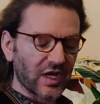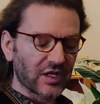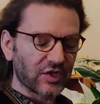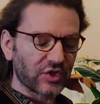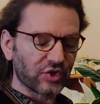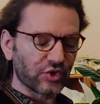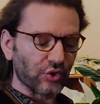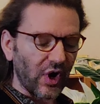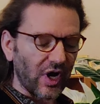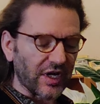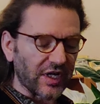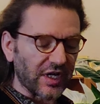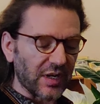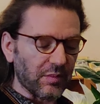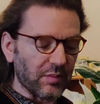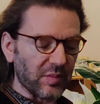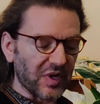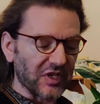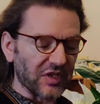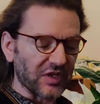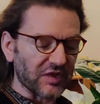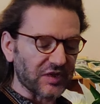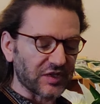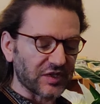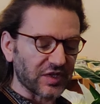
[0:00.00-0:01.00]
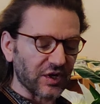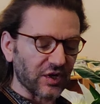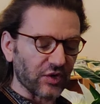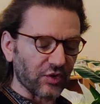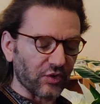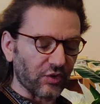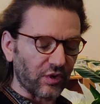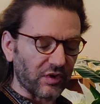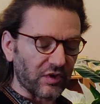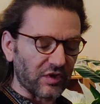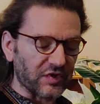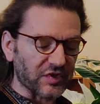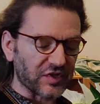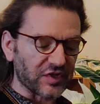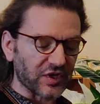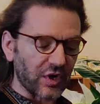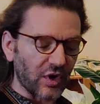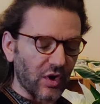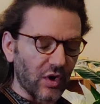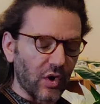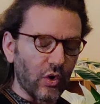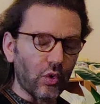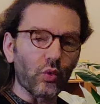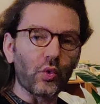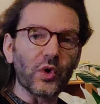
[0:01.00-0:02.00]
struck him in the center of the
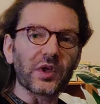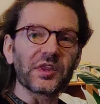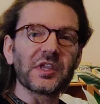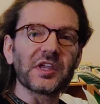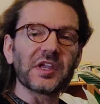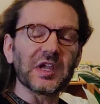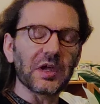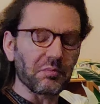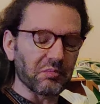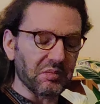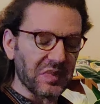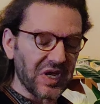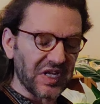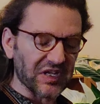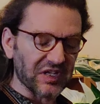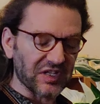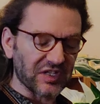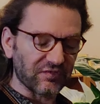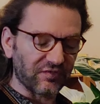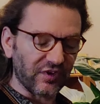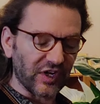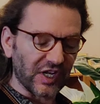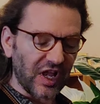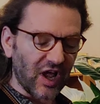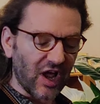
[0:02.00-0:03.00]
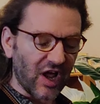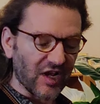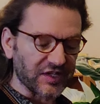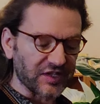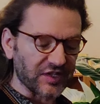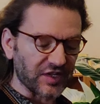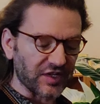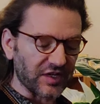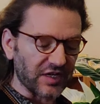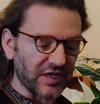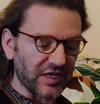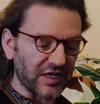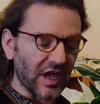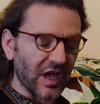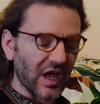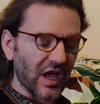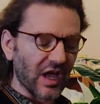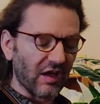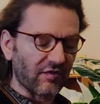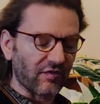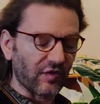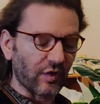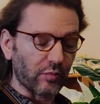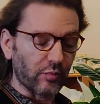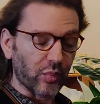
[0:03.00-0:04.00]
skull with the immense velocity
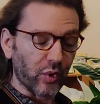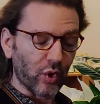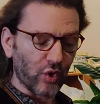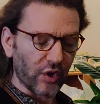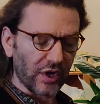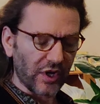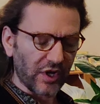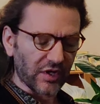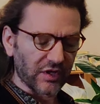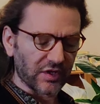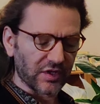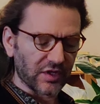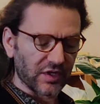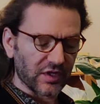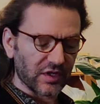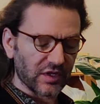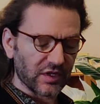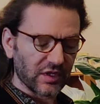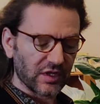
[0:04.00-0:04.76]
of a bullet.